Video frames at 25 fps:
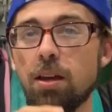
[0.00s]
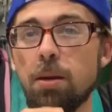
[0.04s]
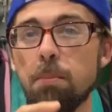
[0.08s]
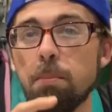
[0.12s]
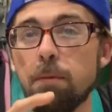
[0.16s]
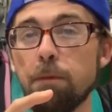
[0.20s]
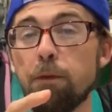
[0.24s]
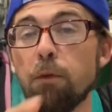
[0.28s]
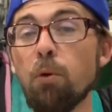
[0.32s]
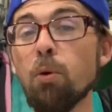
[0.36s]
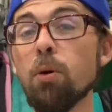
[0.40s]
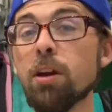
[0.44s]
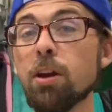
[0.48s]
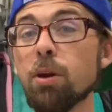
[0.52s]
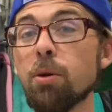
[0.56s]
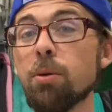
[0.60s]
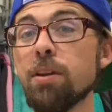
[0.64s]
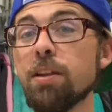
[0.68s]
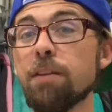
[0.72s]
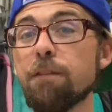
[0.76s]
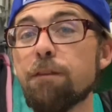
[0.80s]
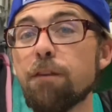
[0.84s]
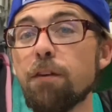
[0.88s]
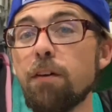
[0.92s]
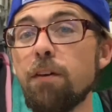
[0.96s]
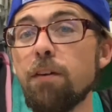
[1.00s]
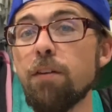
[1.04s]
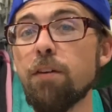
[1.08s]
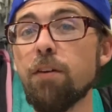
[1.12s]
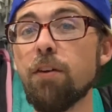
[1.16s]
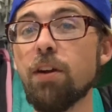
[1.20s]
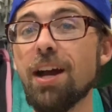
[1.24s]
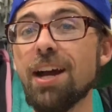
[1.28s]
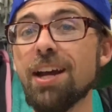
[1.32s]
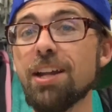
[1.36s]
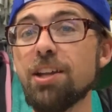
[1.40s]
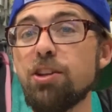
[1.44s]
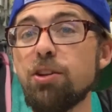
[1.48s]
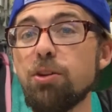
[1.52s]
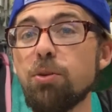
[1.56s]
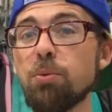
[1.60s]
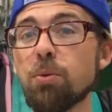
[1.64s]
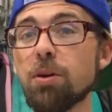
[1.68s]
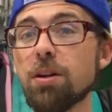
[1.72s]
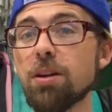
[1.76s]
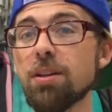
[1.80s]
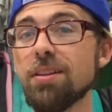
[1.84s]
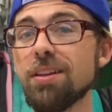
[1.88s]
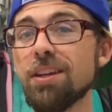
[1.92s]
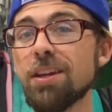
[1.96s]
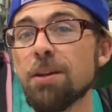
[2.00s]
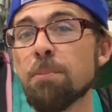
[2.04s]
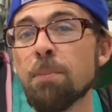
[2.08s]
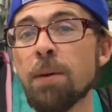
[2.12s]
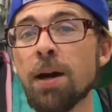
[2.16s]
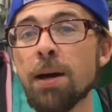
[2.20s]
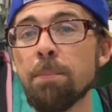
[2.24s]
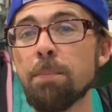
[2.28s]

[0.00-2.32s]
Before I go any further, I do want to link my